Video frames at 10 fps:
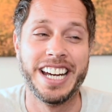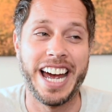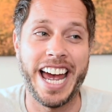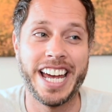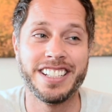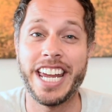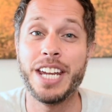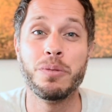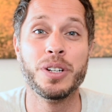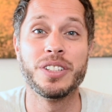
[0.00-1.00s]
And
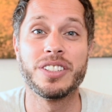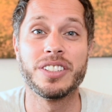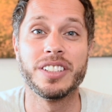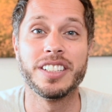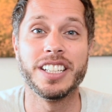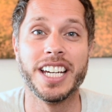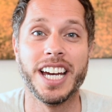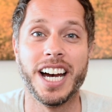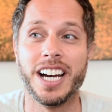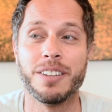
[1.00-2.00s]

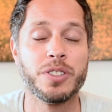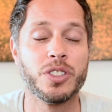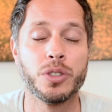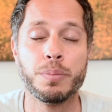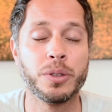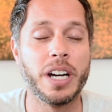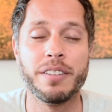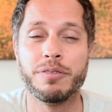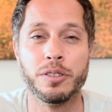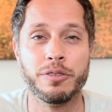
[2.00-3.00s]
I'm super
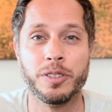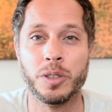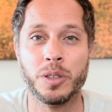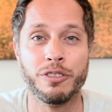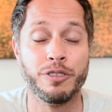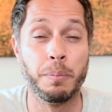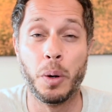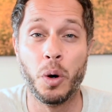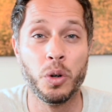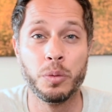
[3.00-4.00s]
grateful for
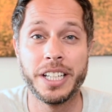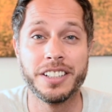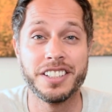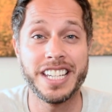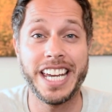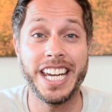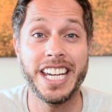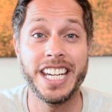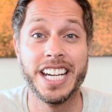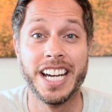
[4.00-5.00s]
Paul, because
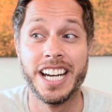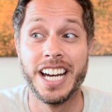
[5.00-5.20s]
he